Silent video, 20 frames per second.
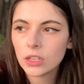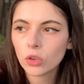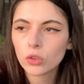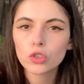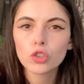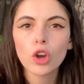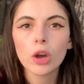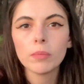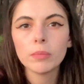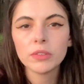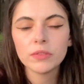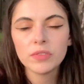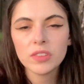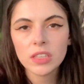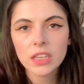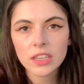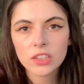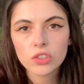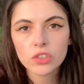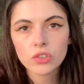on top of
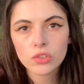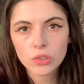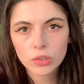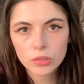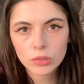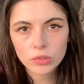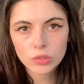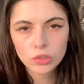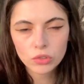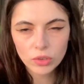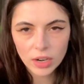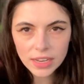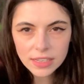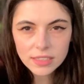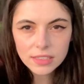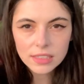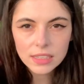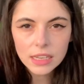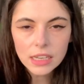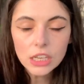the external
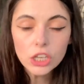stress.